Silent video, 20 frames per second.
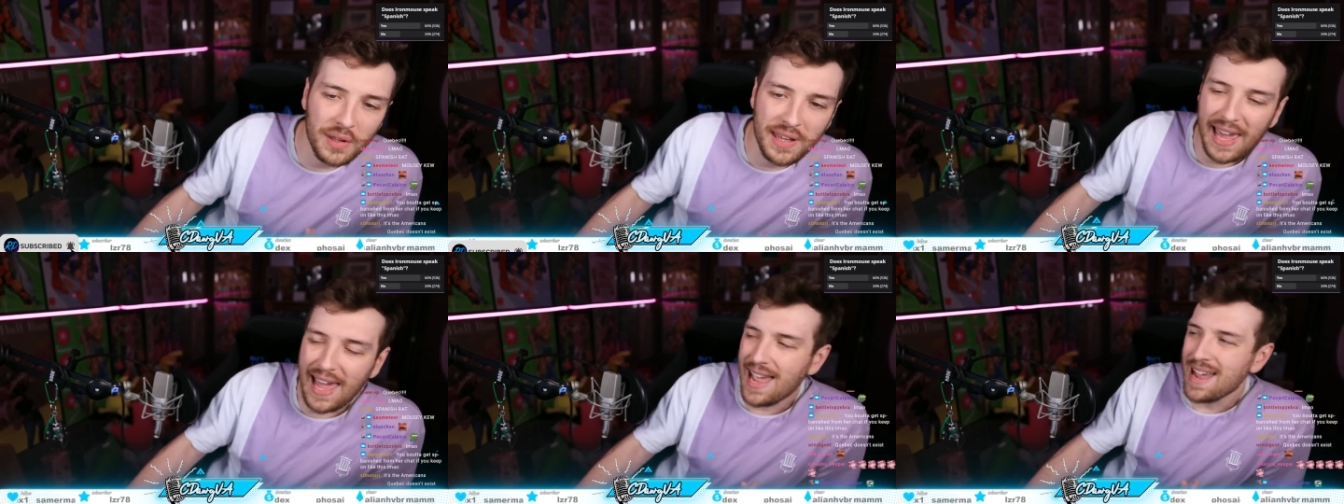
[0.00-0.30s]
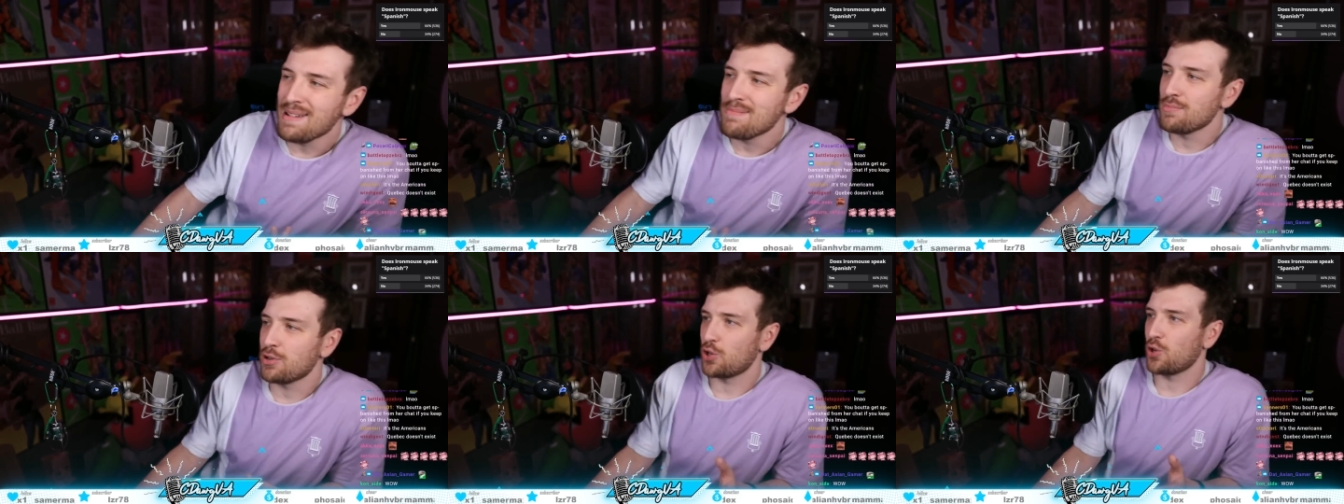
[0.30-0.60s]

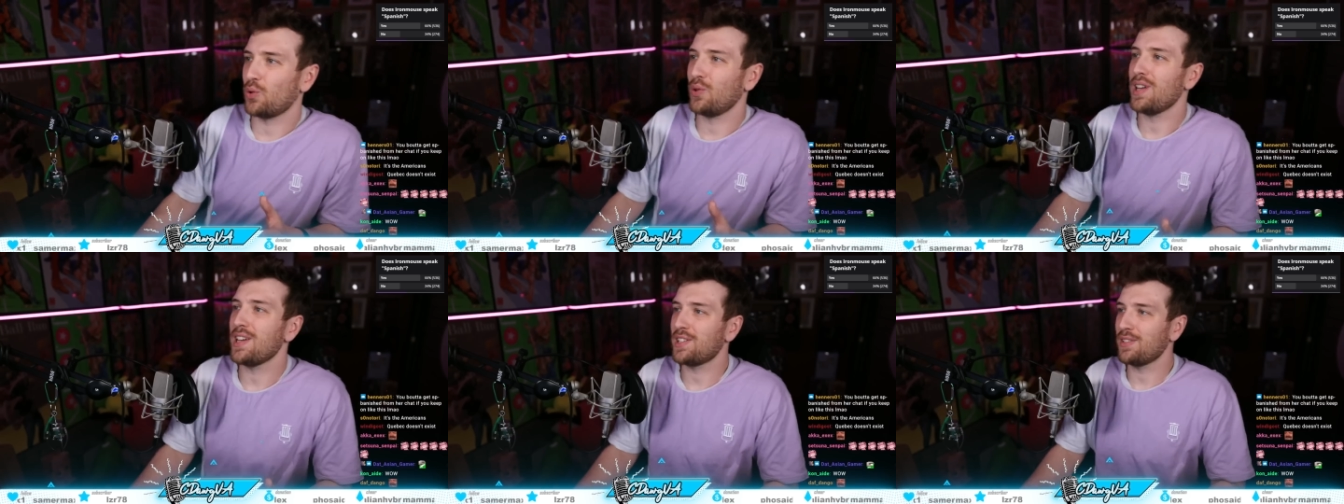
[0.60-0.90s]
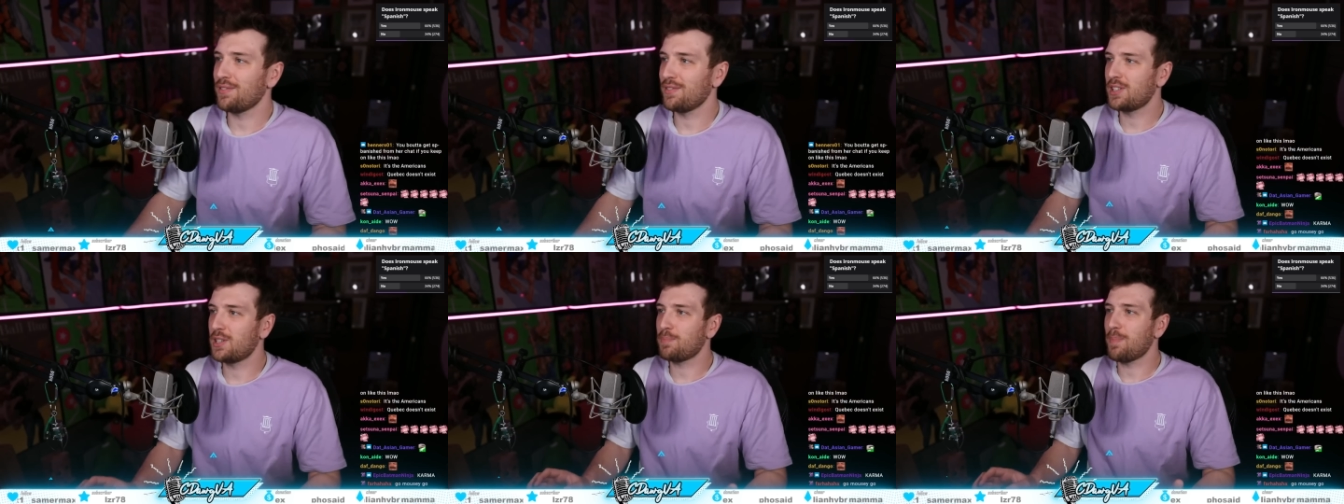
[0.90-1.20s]
game surely is
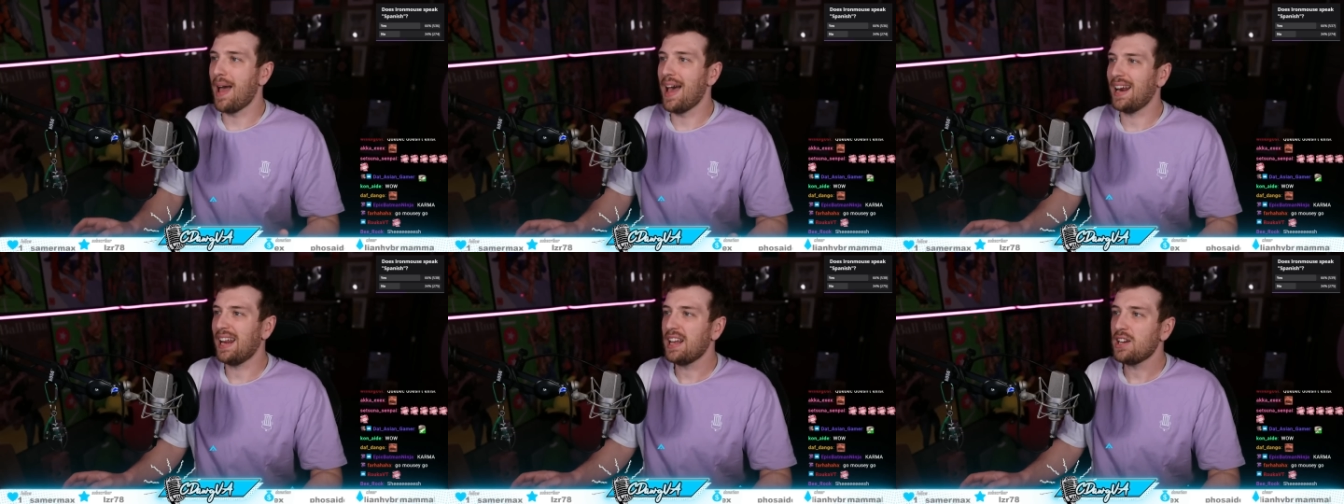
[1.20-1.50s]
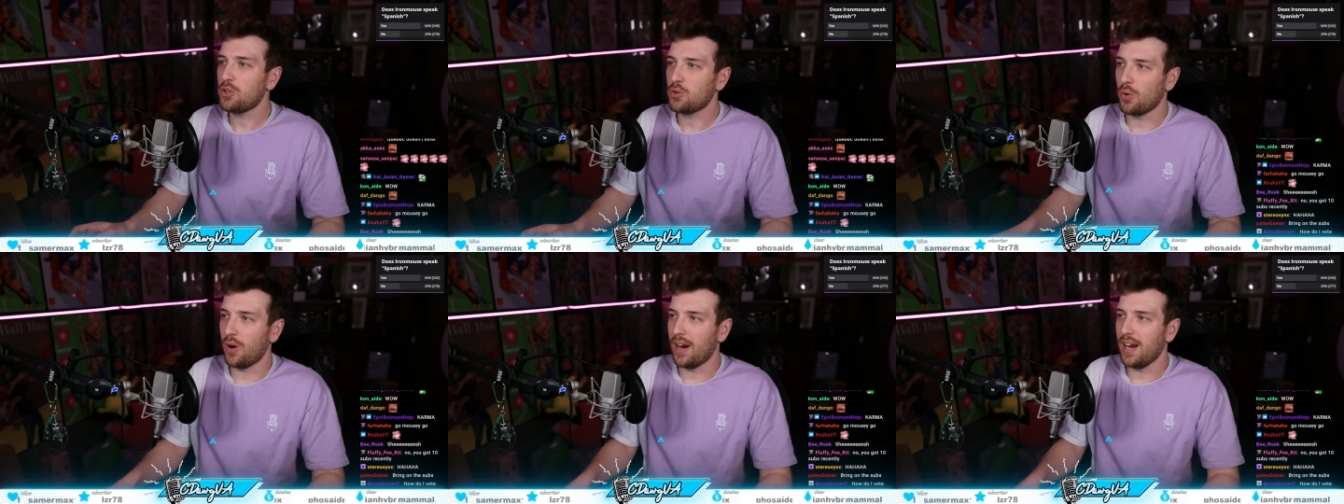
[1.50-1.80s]
in
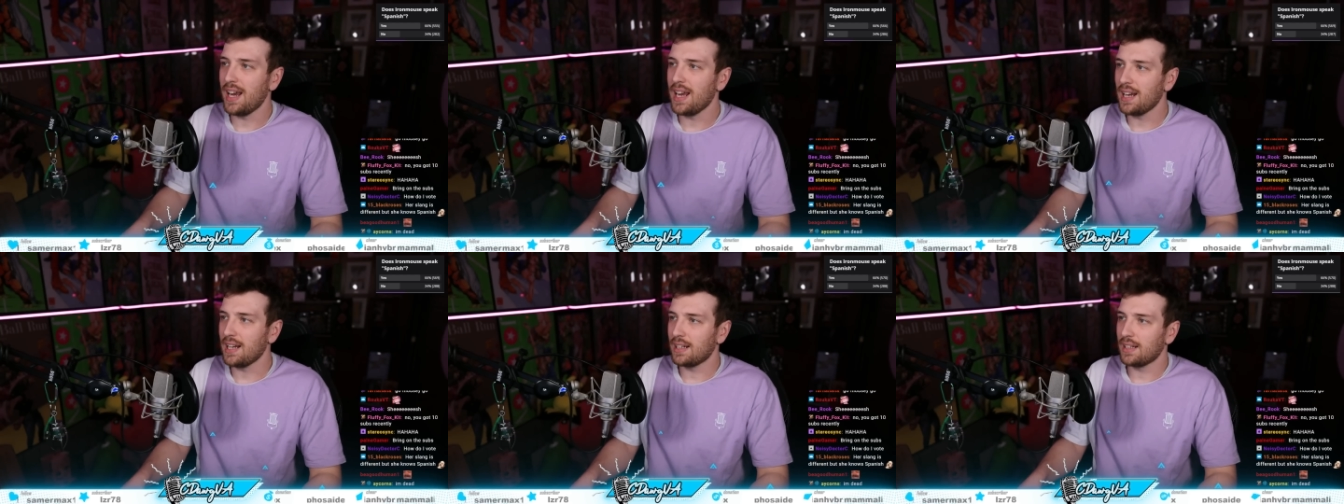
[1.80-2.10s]
Spanish, right?